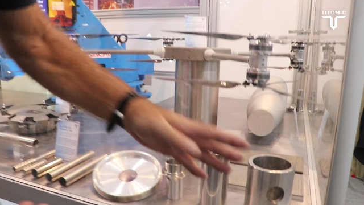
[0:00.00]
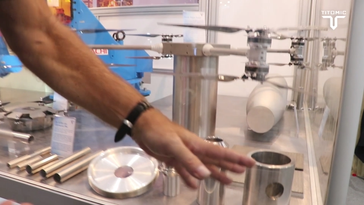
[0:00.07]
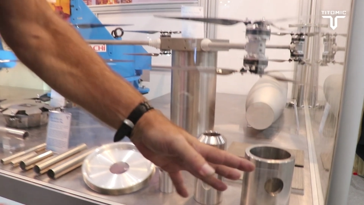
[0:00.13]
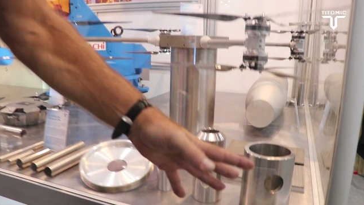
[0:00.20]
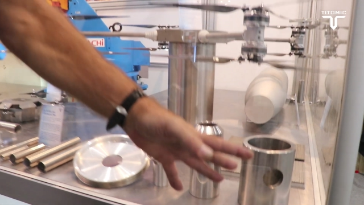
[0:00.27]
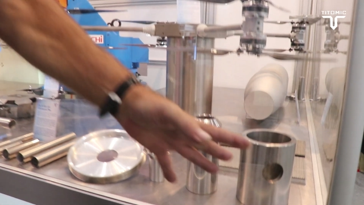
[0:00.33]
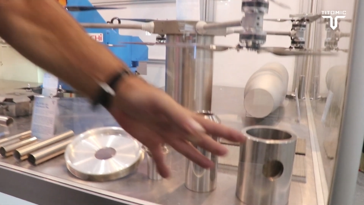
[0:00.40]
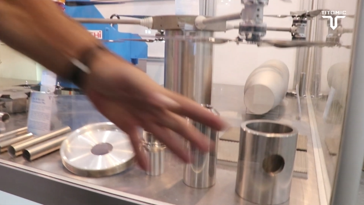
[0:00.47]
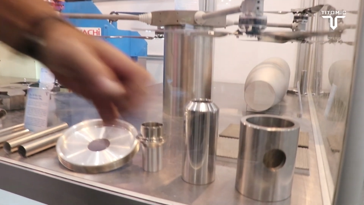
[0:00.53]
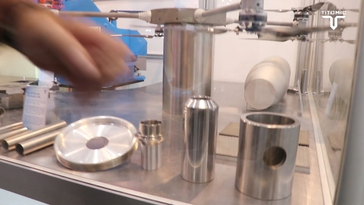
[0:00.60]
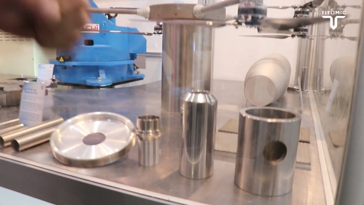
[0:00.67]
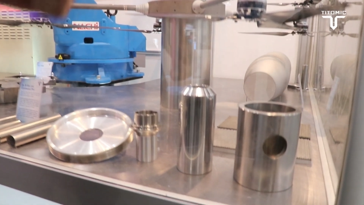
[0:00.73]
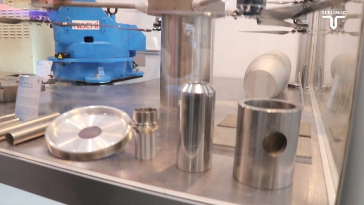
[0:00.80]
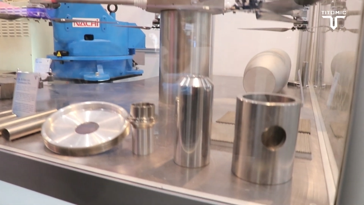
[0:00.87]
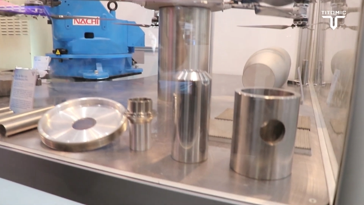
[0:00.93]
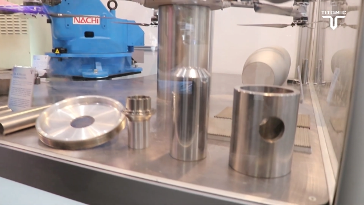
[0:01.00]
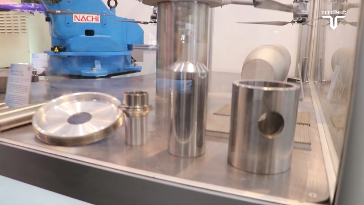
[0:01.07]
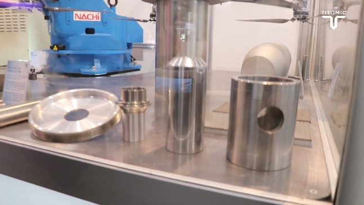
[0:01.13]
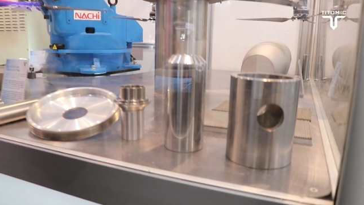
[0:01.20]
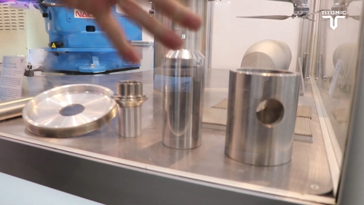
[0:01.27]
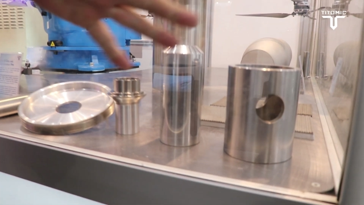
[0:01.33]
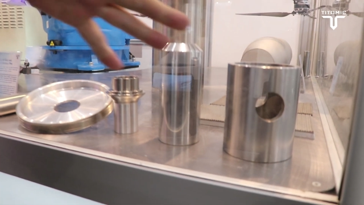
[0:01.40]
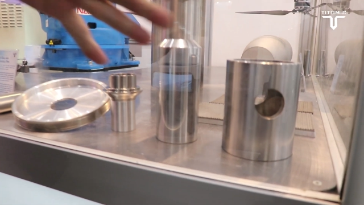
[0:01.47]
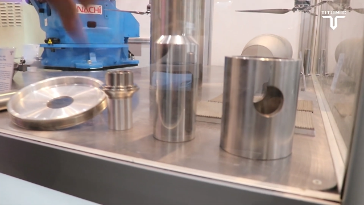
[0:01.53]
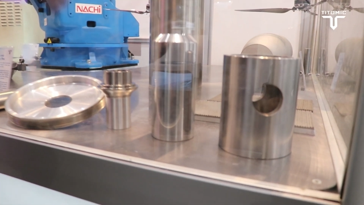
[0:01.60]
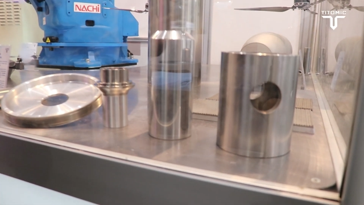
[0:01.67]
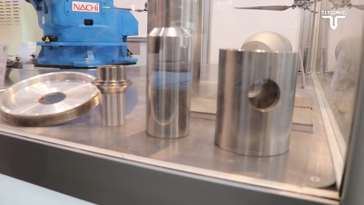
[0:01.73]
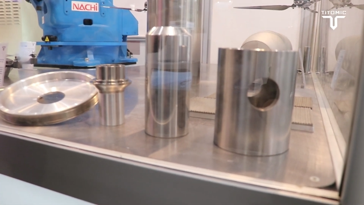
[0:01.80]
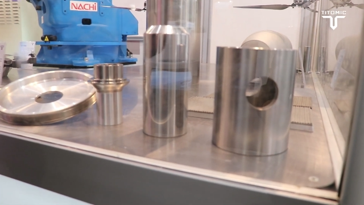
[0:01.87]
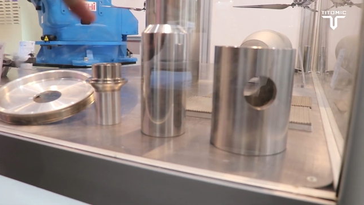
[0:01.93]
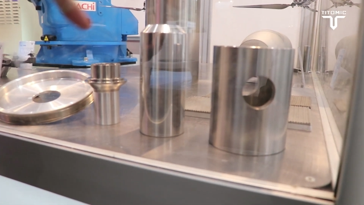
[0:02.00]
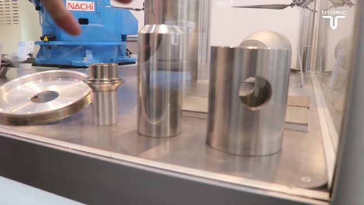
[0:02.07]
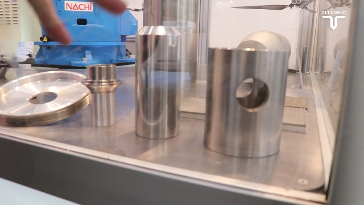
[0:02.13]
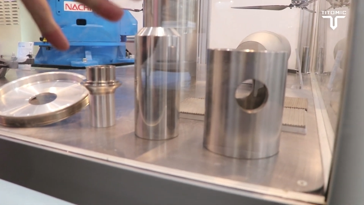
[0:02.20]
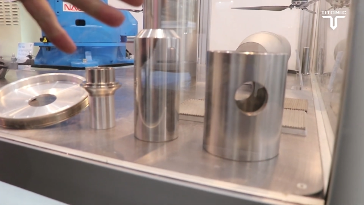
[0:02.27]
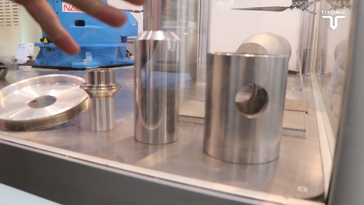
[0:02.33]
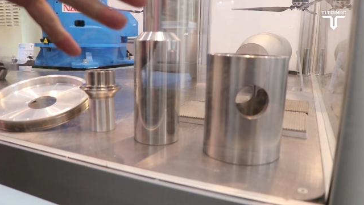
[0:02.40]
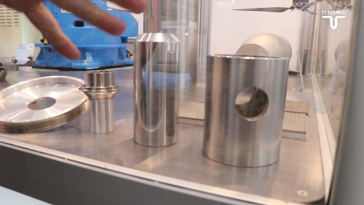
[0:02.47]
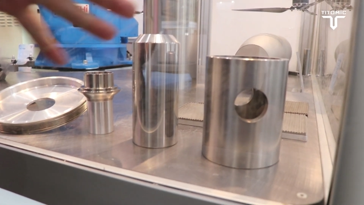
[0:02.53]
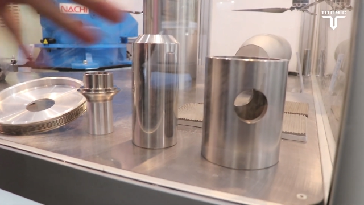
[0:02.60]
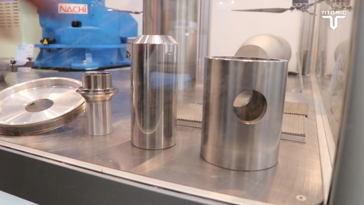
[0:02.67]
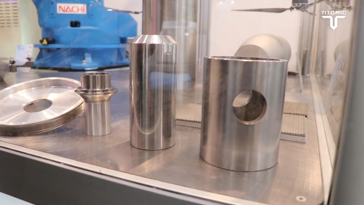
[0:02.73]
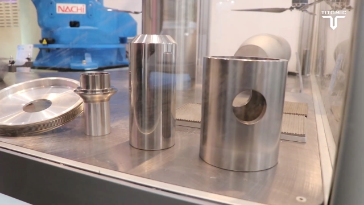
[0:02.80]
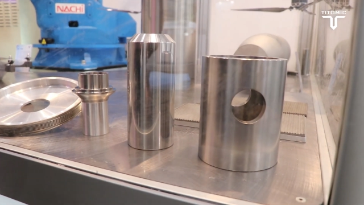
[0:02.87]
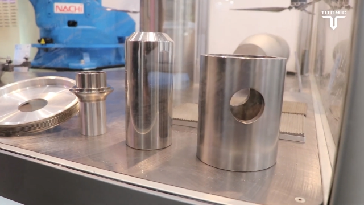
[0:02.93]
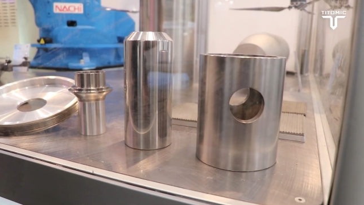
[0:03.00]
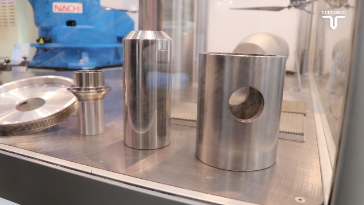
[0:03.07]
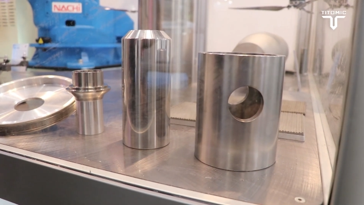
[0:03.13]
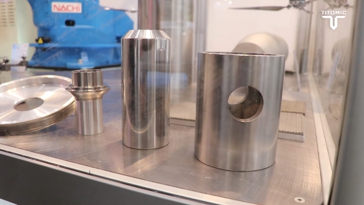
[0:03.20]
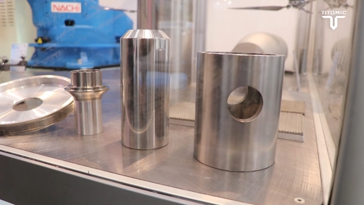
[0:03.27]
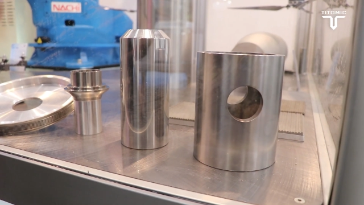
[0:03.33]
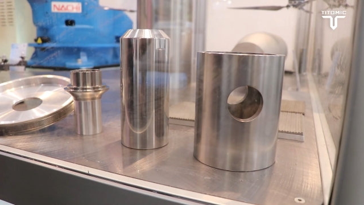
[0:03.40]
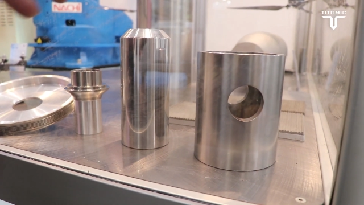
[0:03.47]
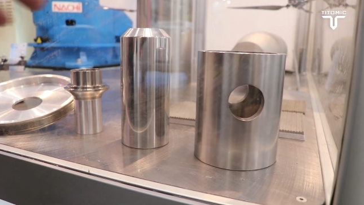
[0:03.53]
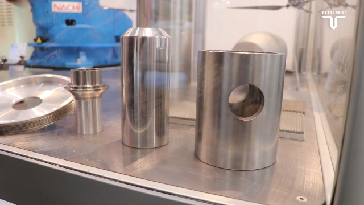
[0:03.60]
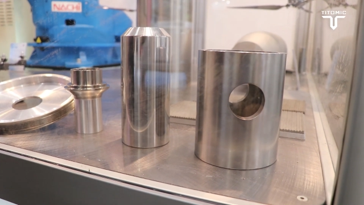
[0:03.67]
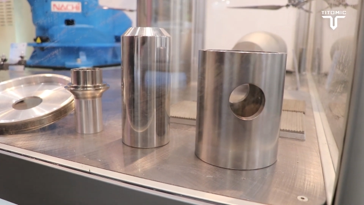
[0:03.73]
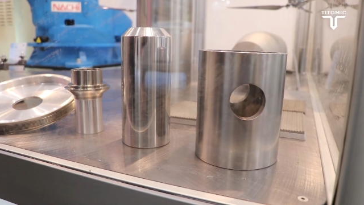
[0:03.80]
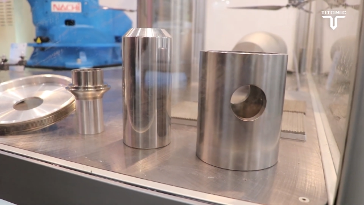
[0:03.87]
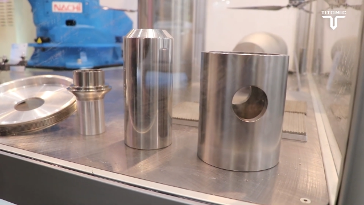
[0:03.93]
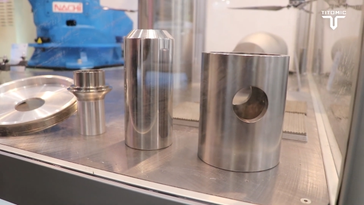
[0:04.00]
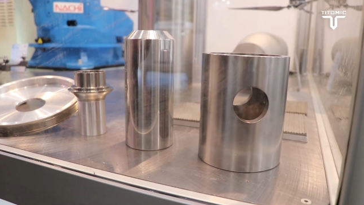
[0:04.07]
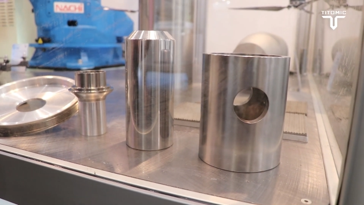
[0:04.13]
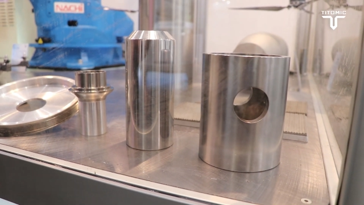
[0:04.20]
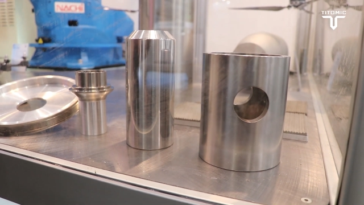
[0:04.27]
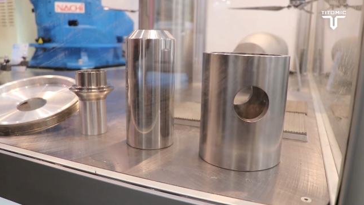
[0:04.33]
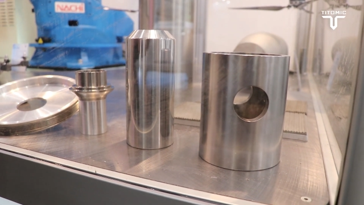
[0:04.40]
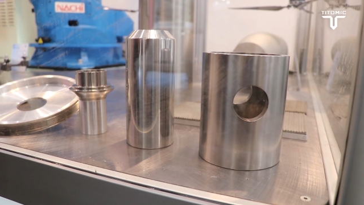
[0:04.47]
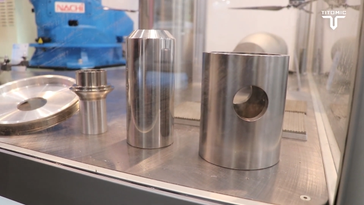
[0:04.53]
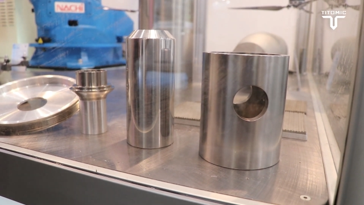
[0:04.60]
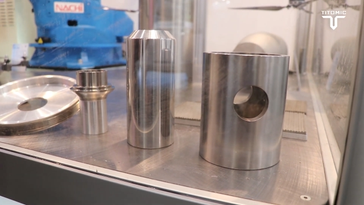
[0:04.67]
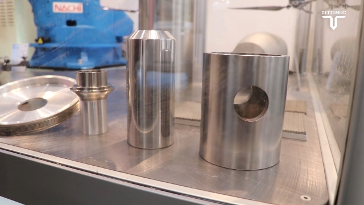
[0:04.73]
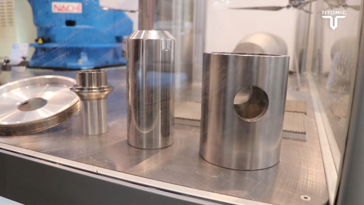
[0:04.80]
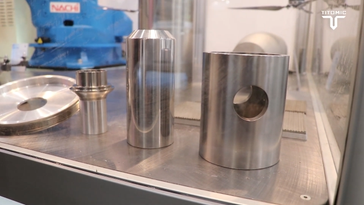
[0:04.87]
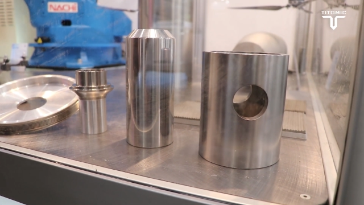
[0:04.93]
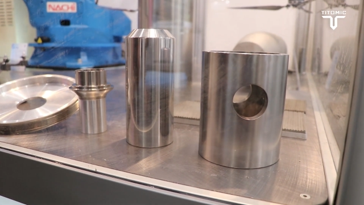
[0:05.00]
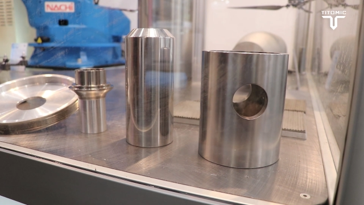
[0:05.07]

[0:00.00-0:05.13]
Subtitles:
No face is visible, so there are no lips to read.